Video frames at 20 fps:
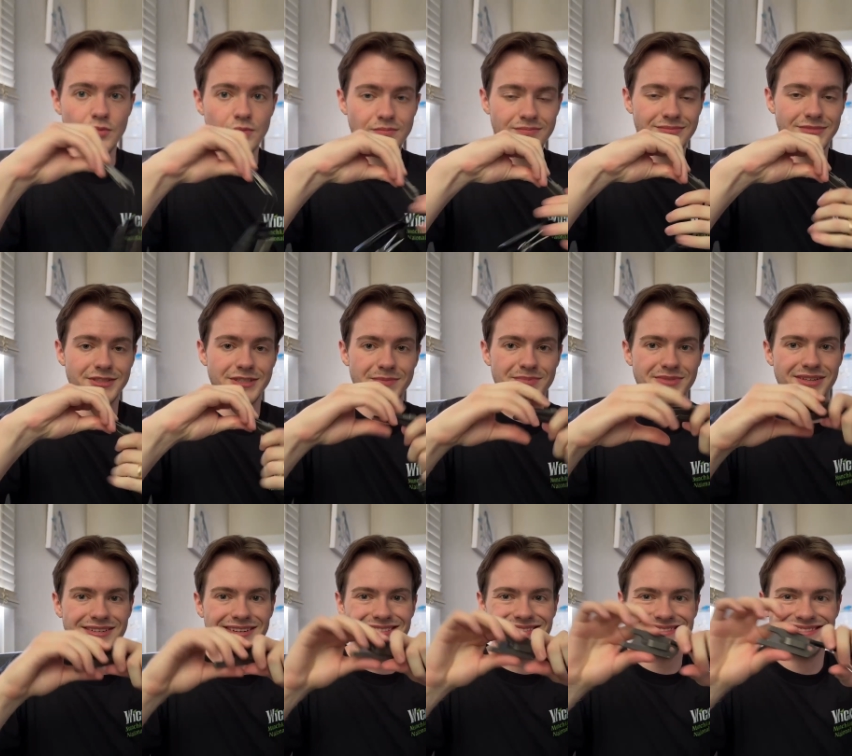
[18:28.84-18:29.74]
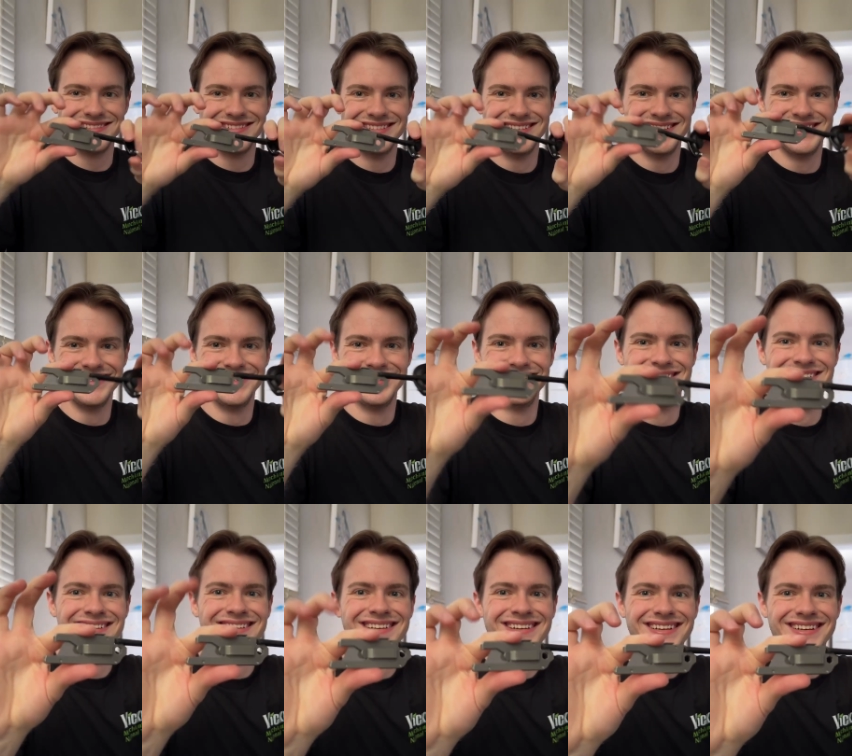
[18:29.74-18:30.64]
it's upside down.
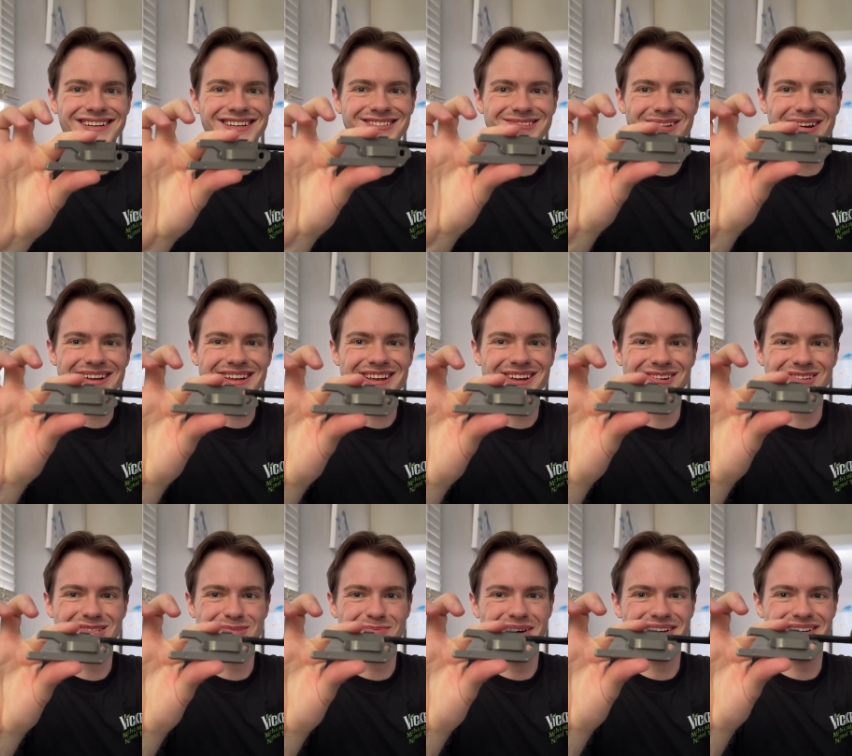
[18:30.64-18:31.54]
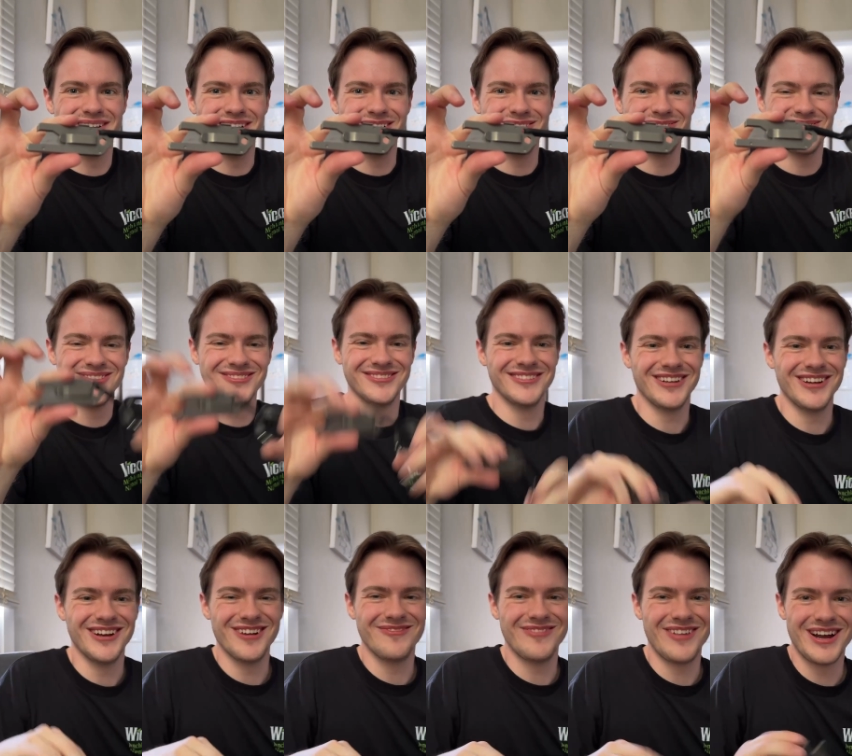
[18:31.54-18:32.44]
This right here is my knife.
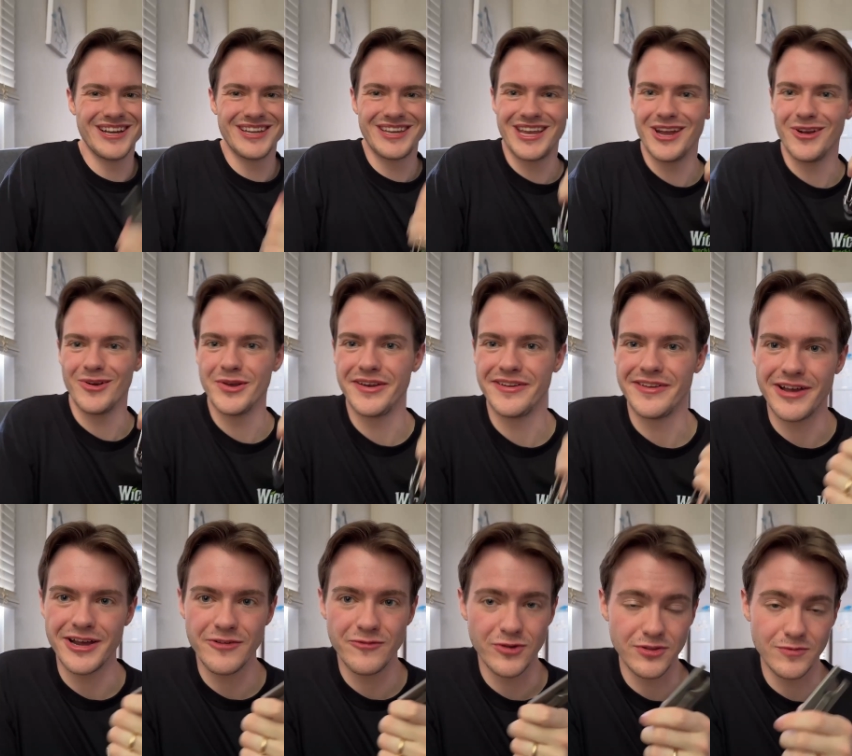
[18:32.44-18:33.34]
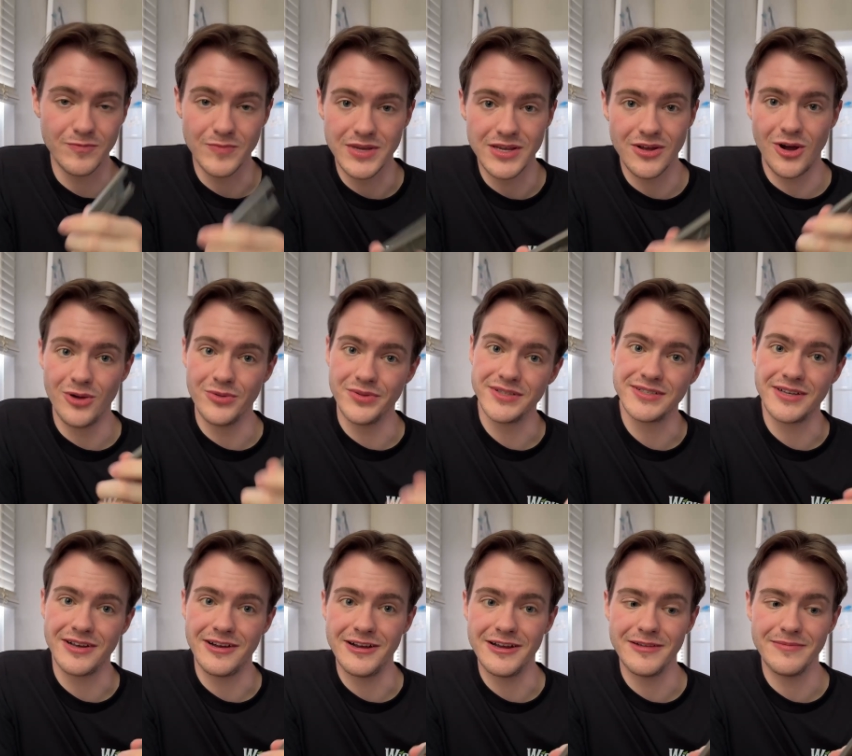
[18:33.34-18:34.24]
I carry a knife with me all the
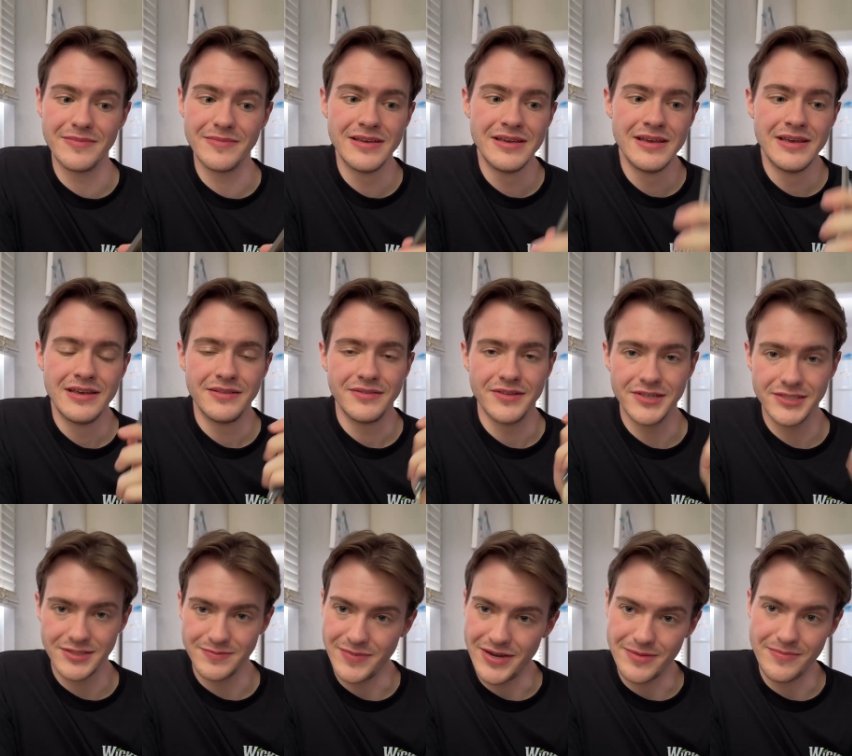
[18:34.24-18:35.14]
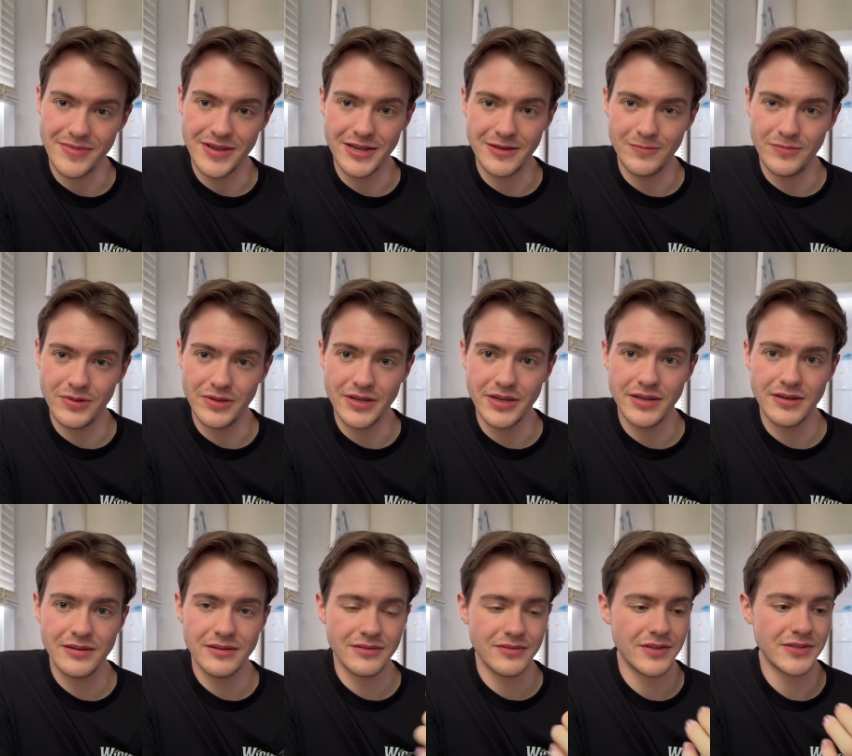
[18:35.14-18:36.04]
time. This is my main blade.
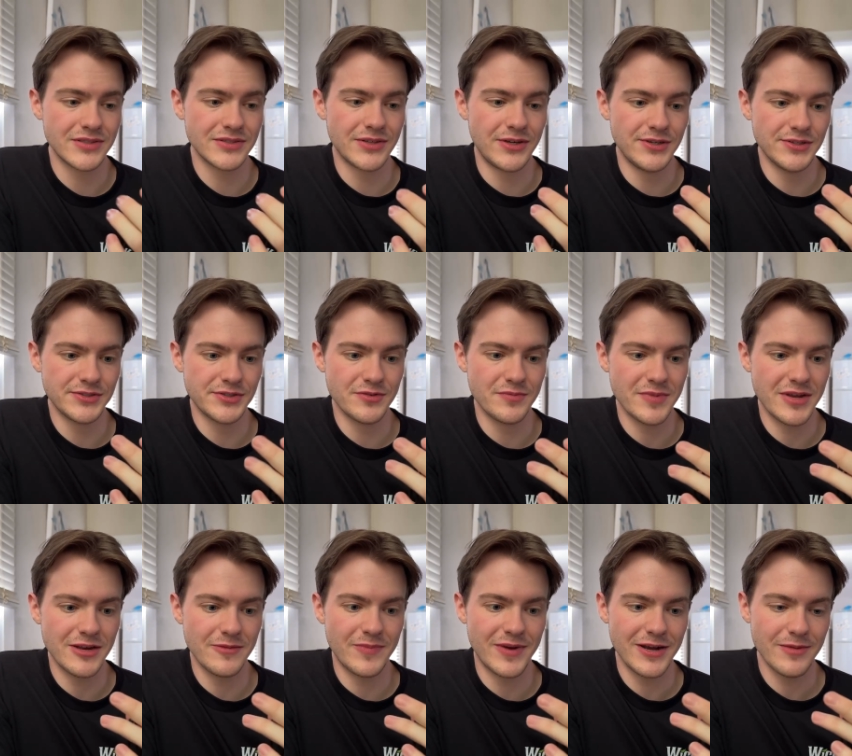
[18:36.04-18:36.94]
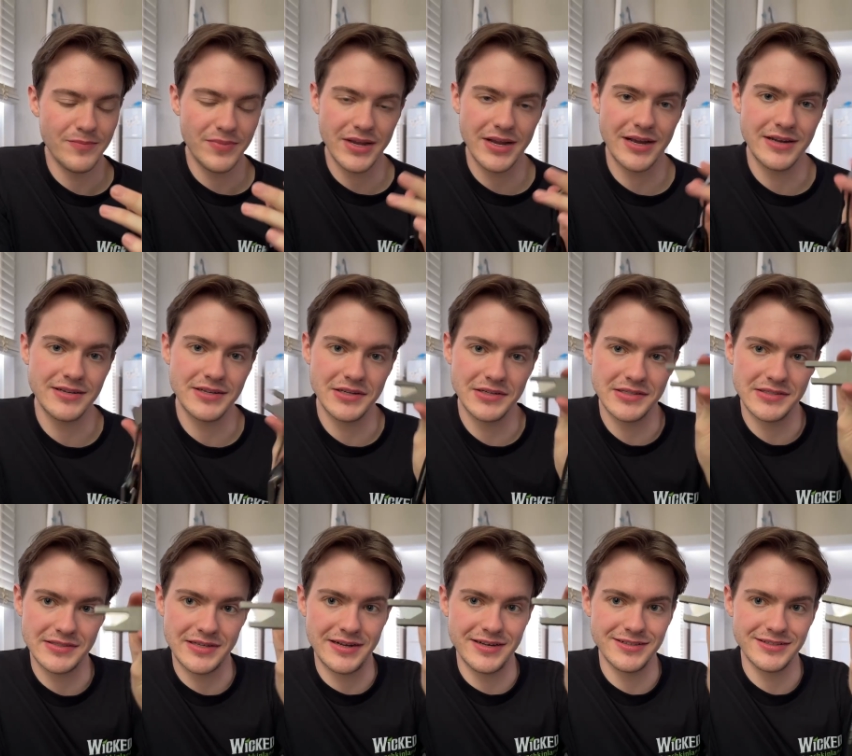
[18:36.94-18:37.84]
This is also made by Big Idea
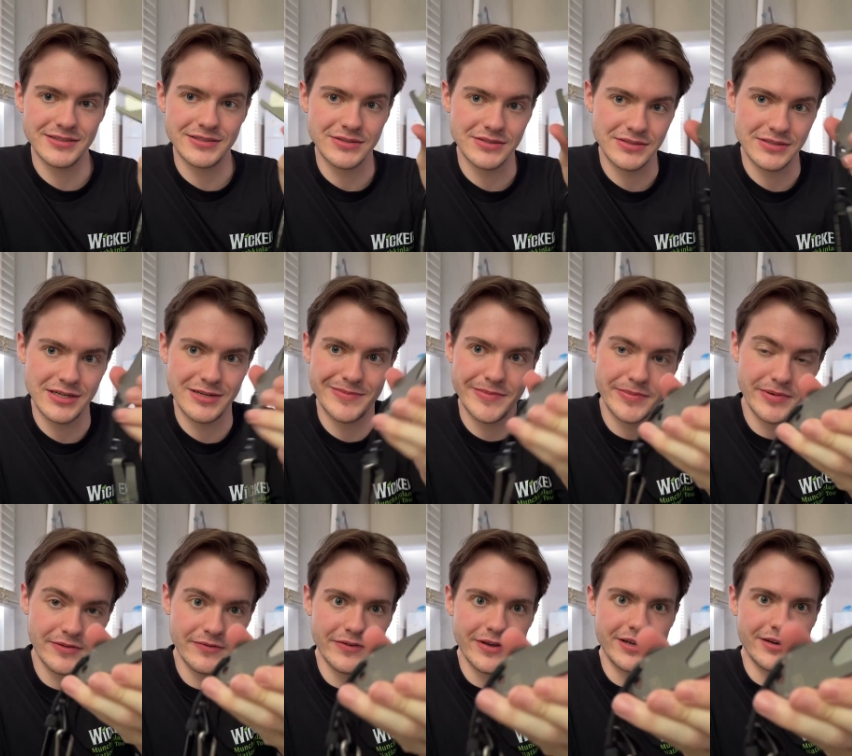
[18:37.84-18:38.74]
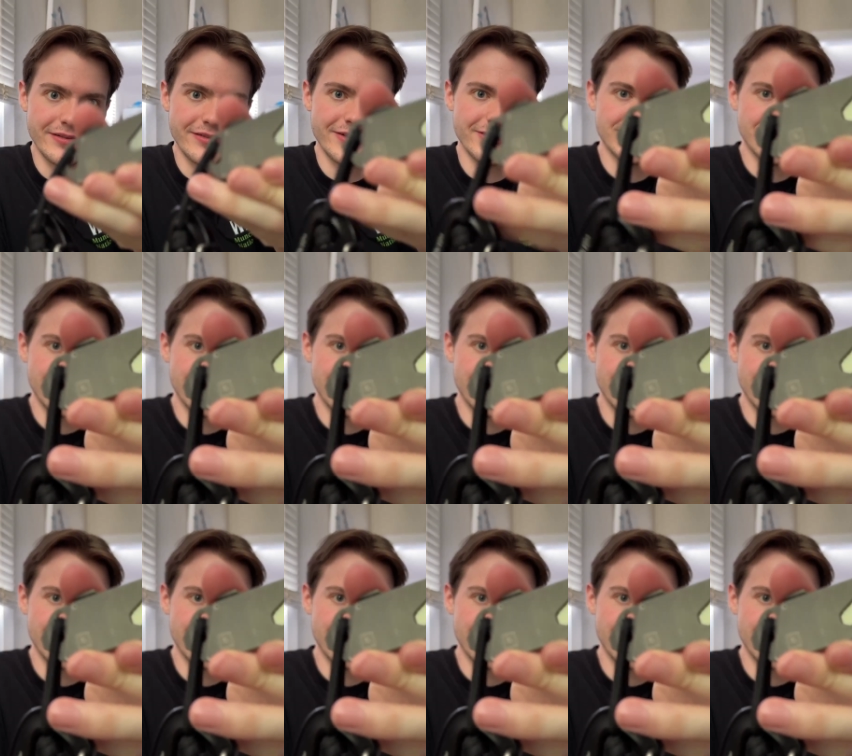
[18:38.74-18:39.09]
Designs. You see I'm a big fan of theirs, I